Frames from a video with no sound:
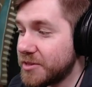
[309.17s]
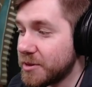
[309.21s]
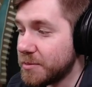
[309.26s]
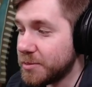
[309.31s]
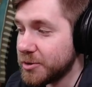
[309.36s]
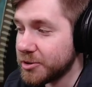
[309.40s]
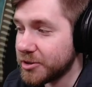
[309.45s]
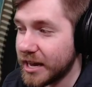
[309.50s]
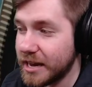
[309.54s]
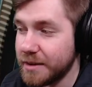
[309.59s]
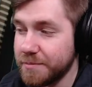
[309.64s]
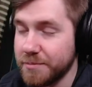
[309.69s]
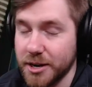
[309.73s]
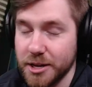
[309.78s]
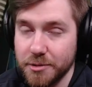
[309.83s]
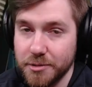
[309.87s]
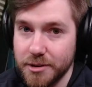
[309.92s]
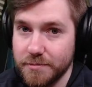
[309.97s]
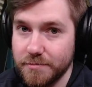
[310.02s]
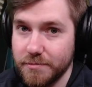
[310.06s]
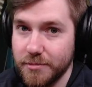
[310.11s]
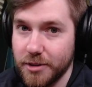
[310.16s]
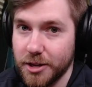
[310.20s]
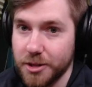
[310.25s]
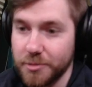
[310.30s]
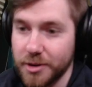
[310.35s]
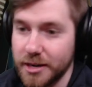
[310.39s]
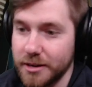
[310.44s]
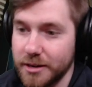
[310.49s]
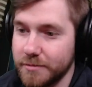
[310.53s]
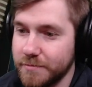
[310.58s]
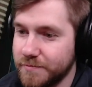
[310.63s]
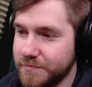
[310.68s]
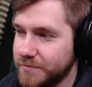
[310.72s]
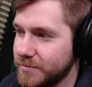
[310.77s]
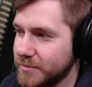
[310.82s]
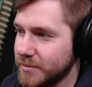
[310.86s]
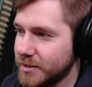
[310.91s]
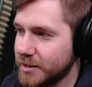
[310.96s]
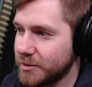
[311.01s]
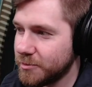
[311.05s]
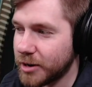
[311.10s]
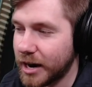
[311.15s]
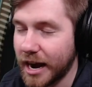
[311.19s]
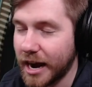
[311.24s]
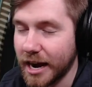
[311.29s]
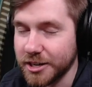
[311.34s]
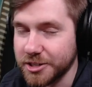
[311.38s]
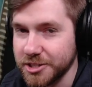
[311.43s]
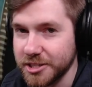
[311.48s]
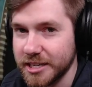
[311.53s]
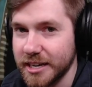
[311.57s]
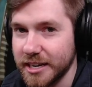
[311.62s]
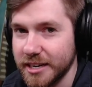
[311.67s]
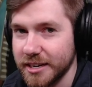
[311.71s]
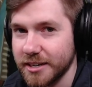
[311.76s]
blue cape, by the way, on the right. We're actually getting